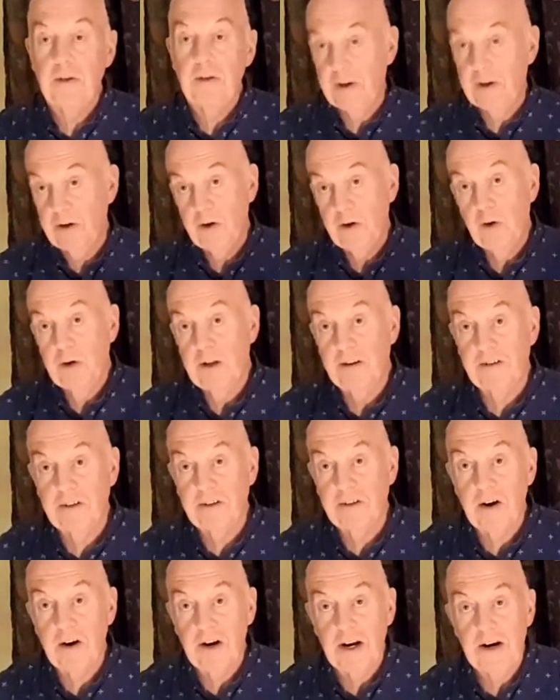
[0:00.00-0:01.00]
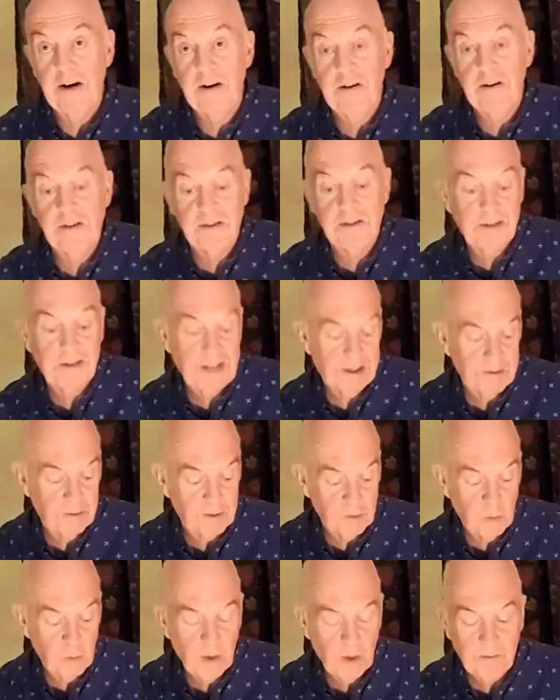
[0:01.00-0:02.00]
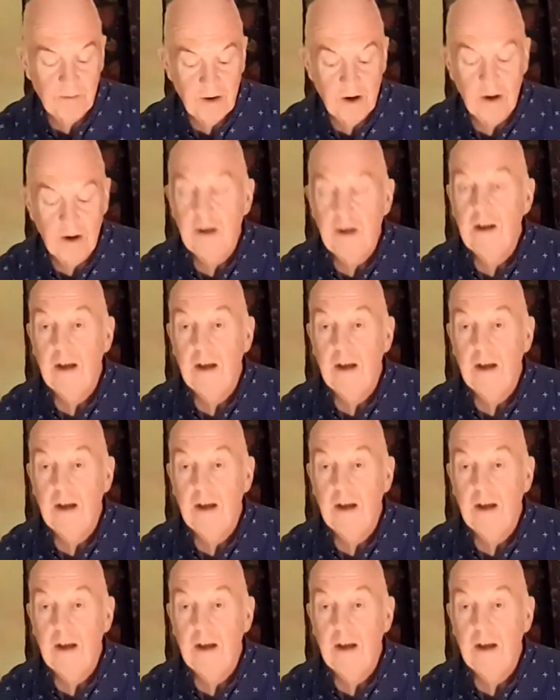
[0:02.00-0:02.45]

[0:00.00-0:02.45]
They're known as song airs, and that was one of our,